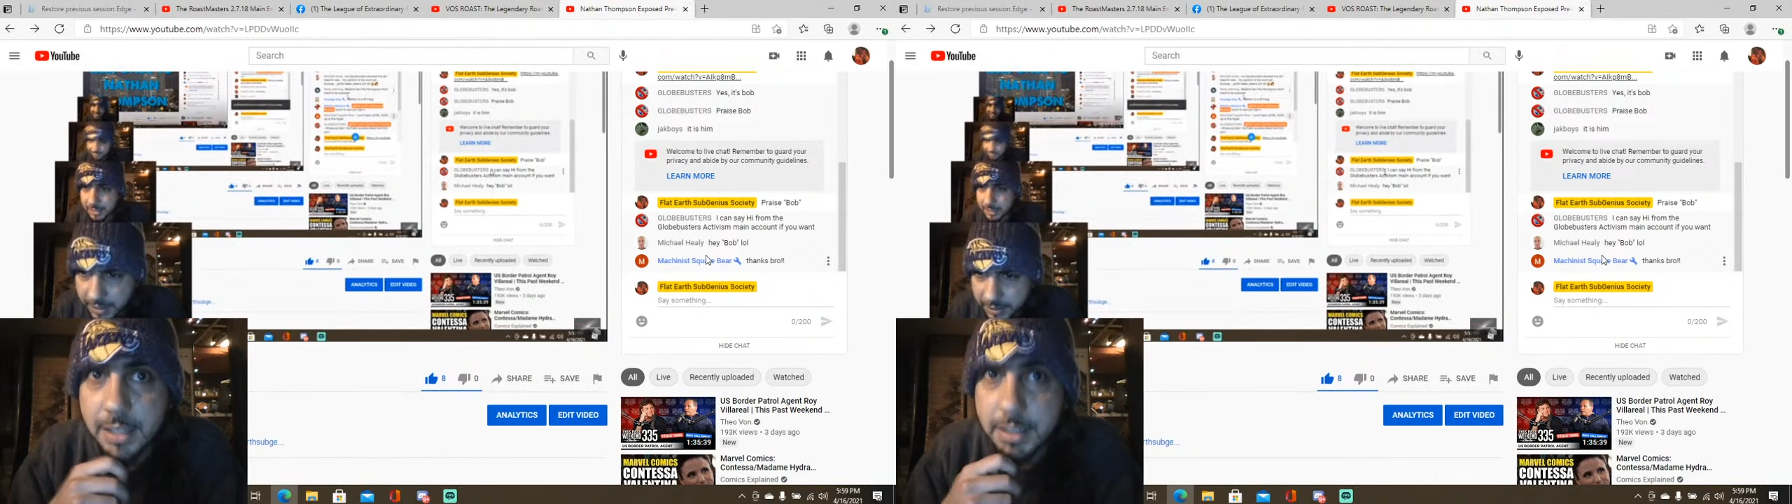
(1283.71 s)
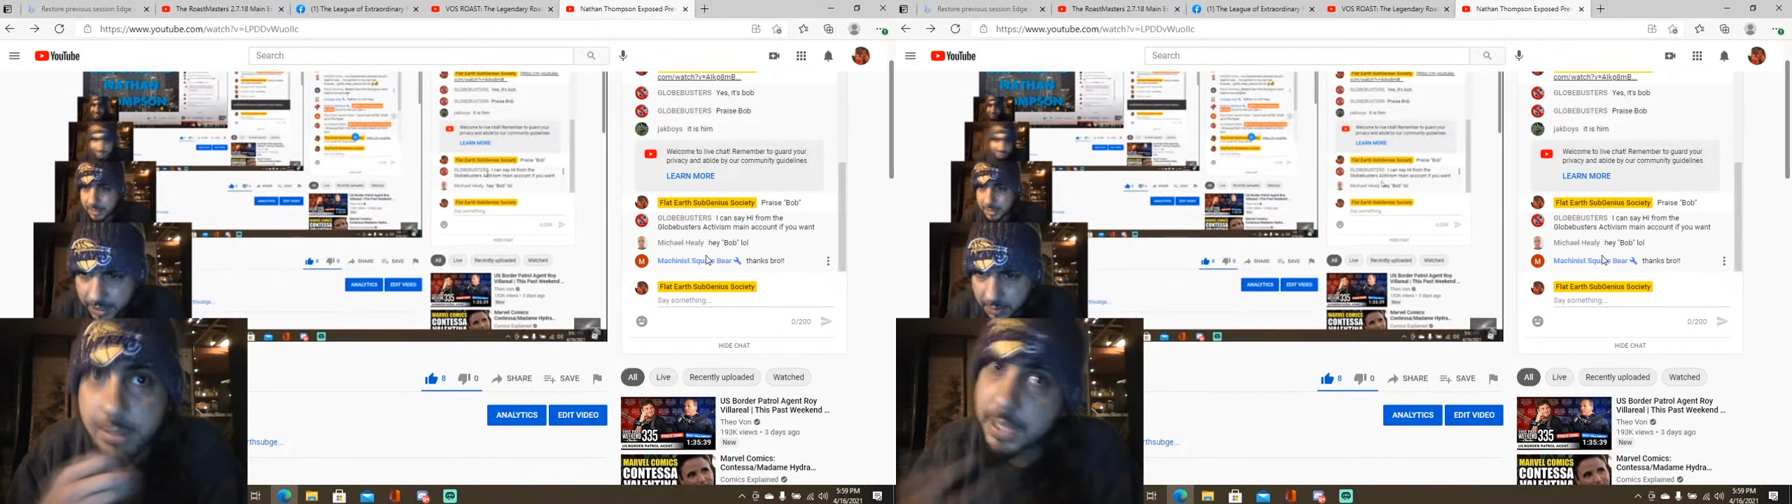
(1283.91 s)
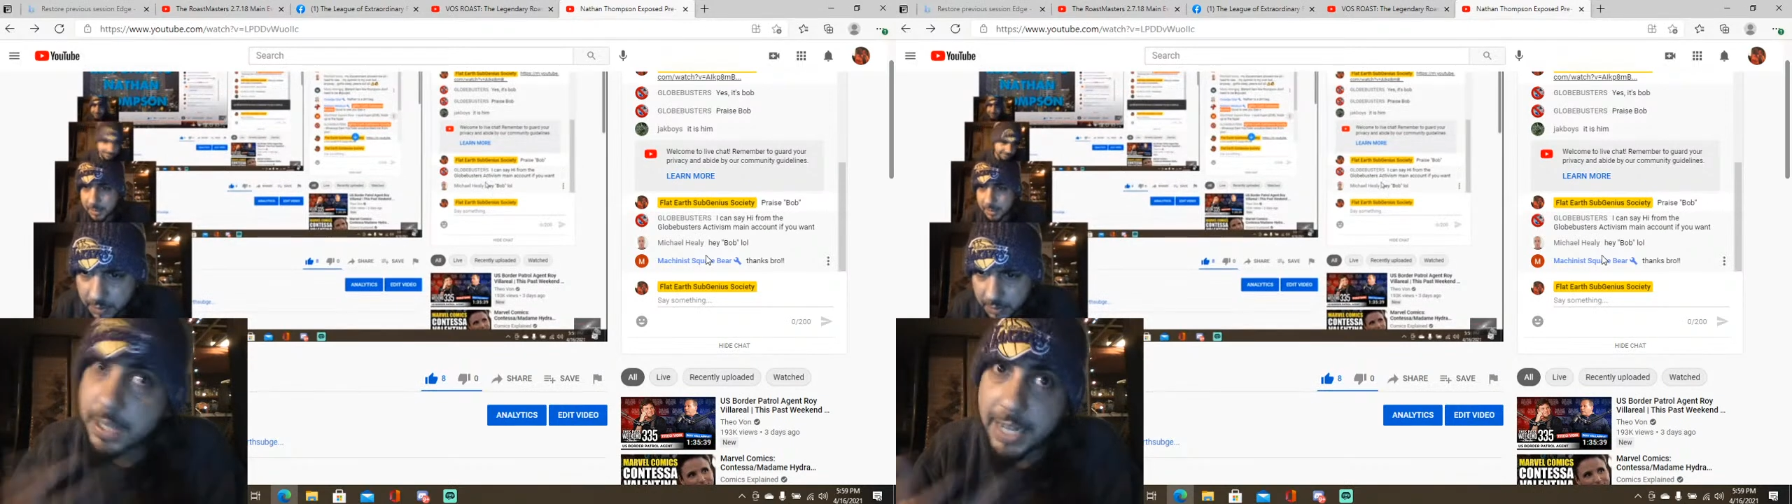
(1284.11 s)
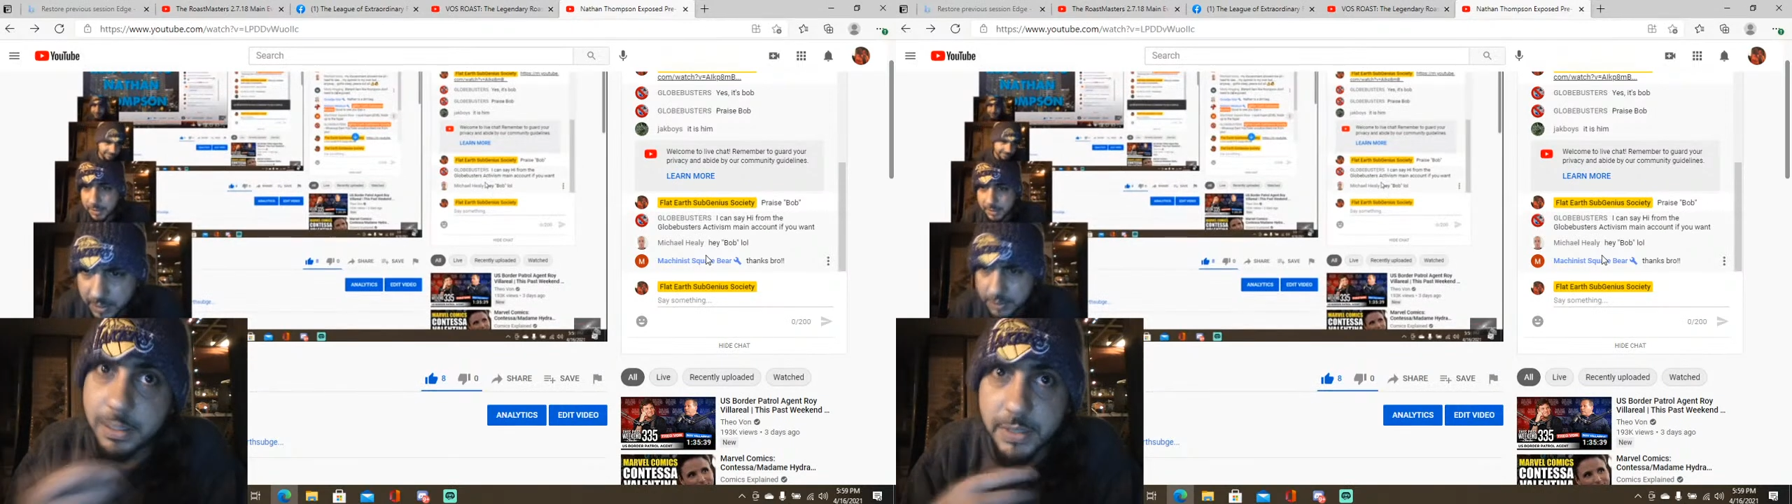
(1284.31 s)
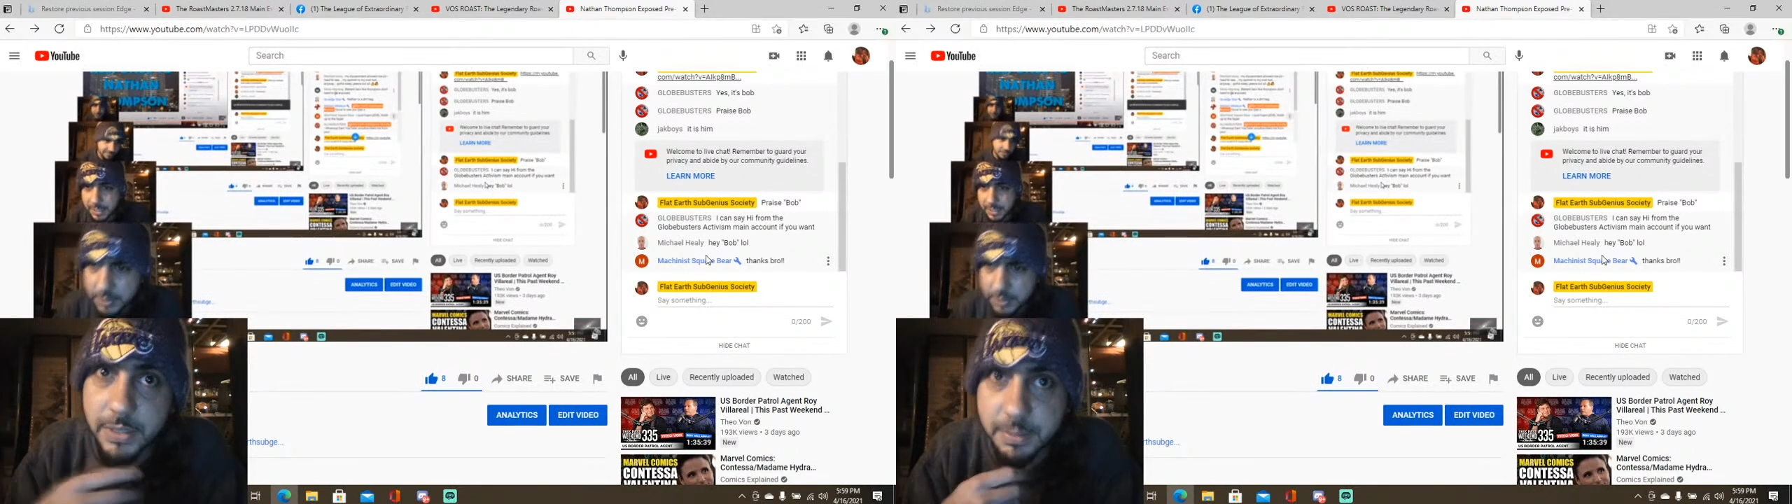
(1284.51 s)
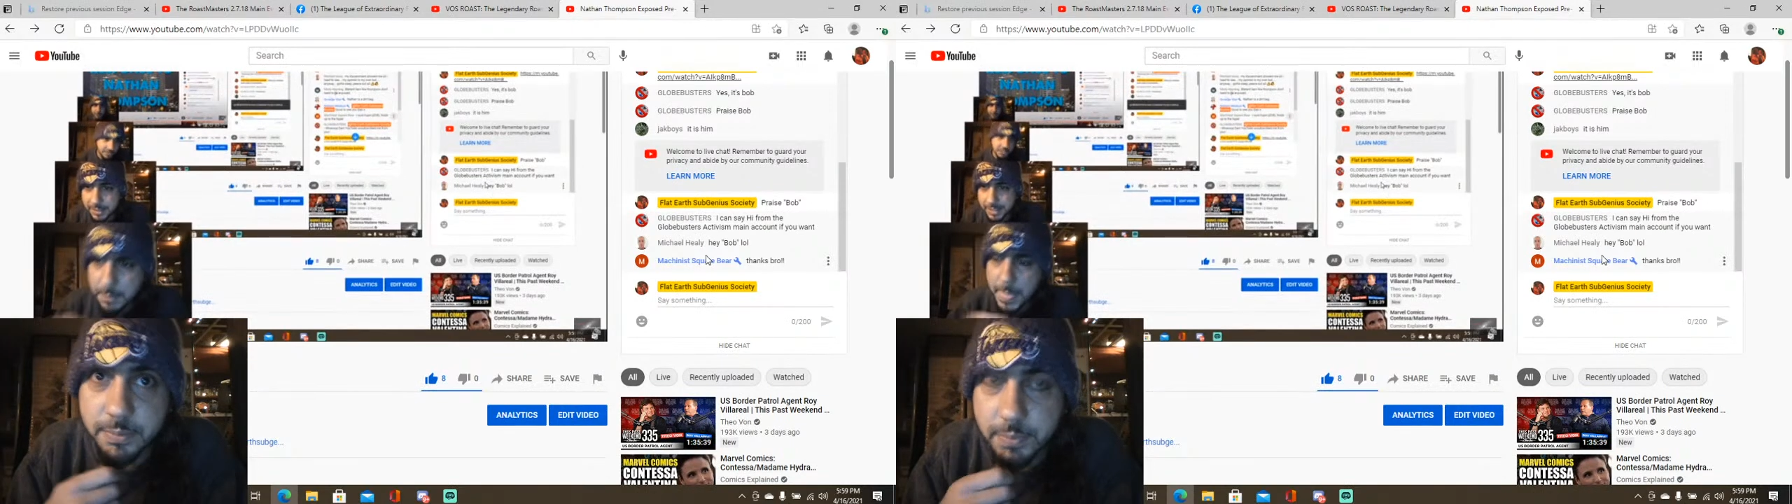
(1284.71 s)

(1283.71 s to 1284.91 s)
slacktivism.